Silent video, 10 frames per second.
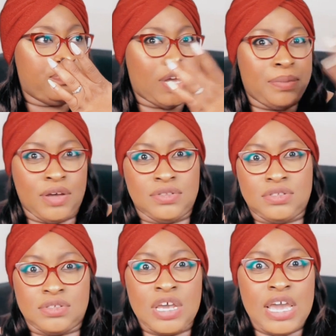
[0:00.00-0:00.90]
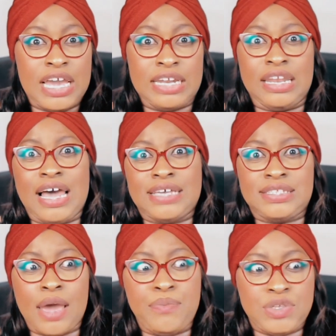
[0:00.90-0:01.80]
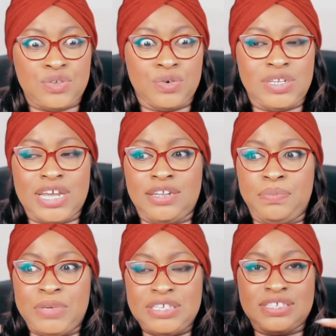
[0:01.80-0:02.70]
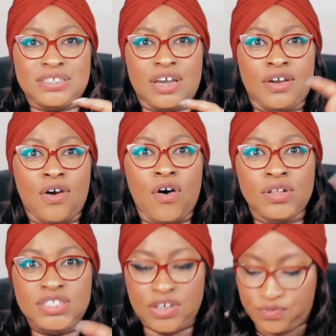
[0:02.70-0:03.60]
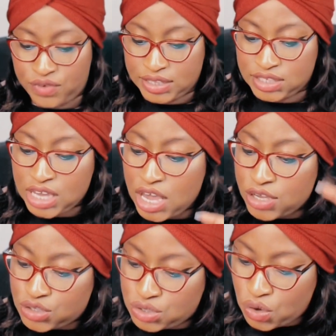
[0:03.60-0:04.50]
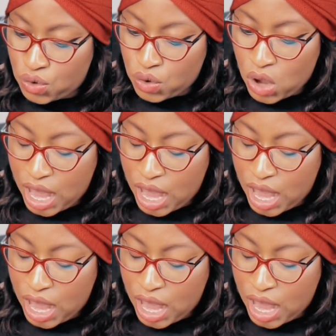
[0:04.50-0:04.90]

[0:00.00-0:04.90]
about in the last episode, that the pieces are all different. So